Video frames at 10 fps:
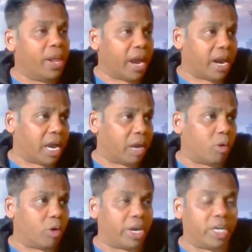And I
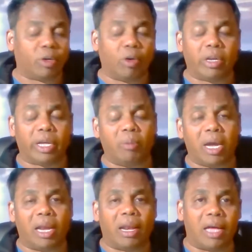already told in
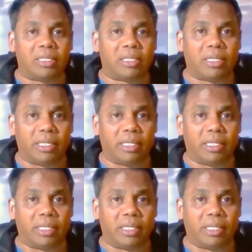my last